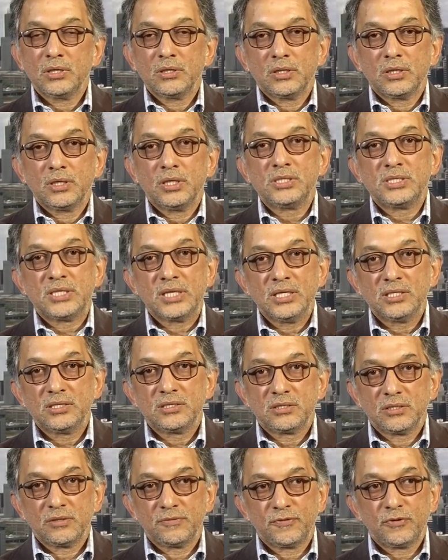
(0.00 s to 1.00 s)
it's,
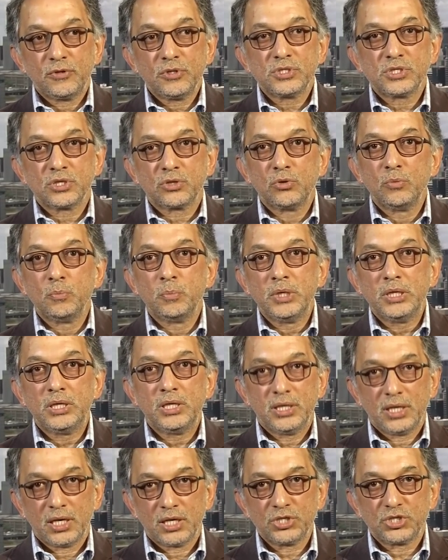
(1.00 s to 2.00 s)
it's of course a
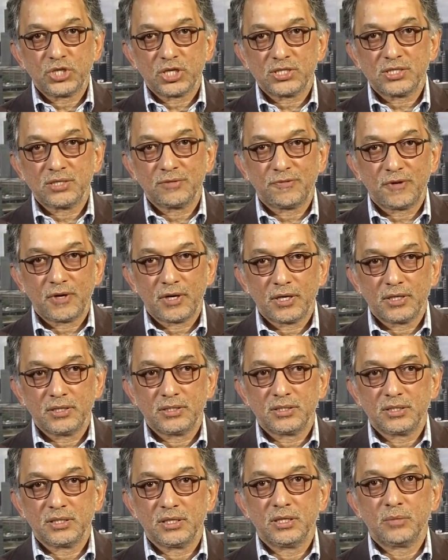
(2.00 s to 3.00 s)
completely
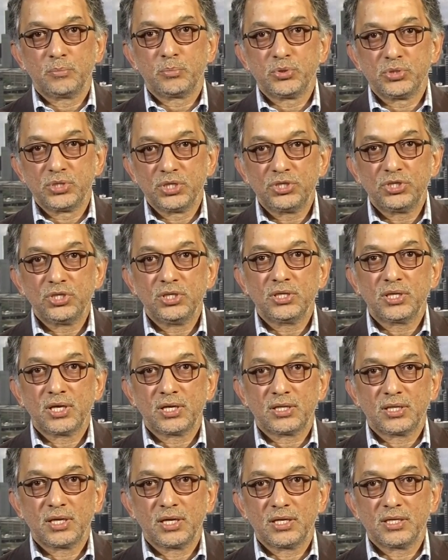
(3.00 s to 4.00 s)
unjustified uh, position
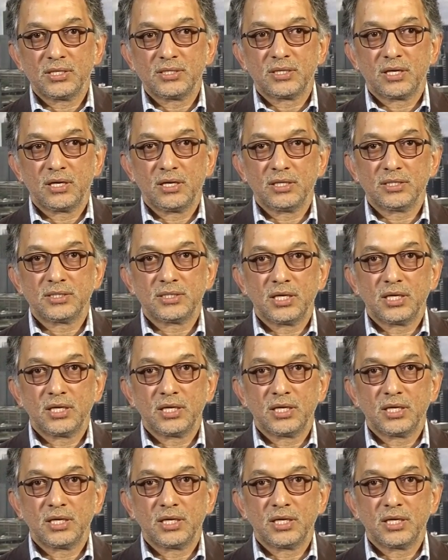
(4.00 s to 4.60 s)
that, that Israel is